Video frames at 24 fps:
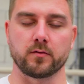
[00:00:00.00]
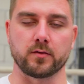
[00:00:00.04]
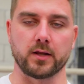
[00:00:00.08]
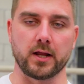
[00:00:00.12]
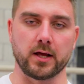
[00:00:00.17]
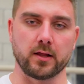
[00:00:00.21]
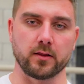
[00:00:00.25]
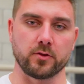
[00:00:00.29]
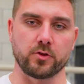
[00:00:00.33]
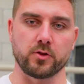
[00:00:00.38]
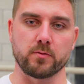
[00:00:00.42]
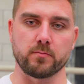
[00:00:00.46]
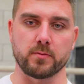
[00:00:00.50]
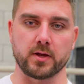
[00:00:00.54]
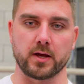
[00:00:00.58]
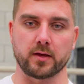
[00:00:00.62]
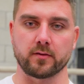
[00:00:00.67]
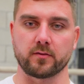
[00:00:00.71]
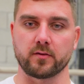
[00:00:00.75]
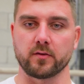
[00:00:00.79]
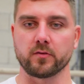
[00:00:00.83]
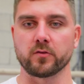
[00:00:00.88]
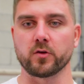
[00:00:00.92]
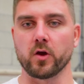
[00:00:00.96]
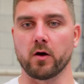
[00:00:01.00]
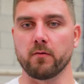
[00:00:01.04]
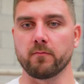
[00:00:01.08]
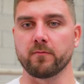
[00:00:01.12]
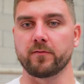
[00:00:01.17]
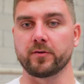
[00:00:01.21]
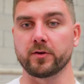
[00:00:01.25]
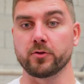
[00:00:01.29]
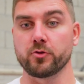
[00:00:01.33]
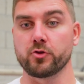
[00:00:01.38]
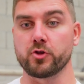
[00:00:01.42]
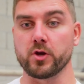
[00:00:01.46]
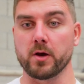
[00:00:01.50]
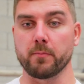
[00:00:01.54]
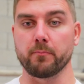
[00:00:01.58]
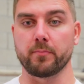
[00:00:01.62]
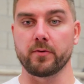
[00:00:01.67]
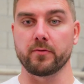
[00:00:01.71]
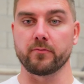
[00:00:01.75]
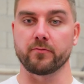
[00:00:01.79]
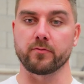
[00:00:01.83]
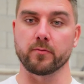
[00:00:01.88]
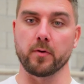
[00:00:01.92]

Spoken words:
So now the gymnast is confident jumping